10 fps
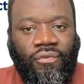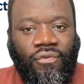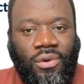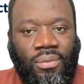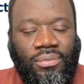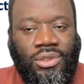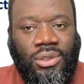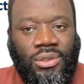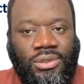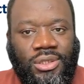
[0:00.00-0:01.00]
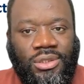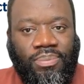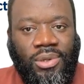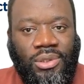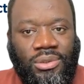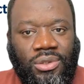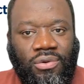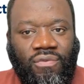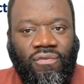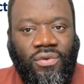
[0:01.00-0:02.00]
from the data plane
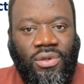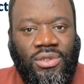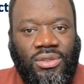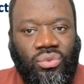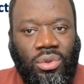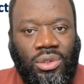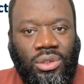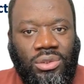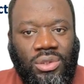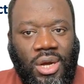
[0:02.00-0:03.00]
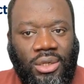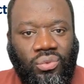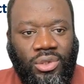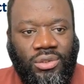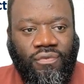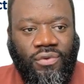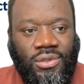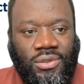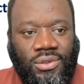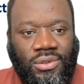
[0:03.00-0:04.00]
of networking hardware
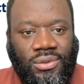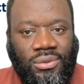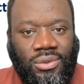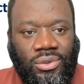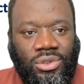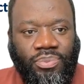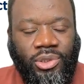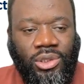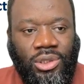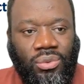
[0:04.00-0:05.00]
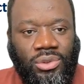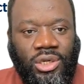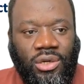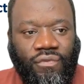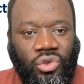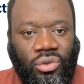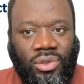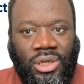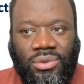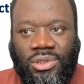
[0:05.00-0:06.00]
devices. So typically you would have your
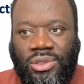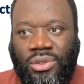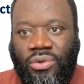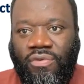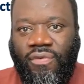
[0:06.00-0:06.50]
router or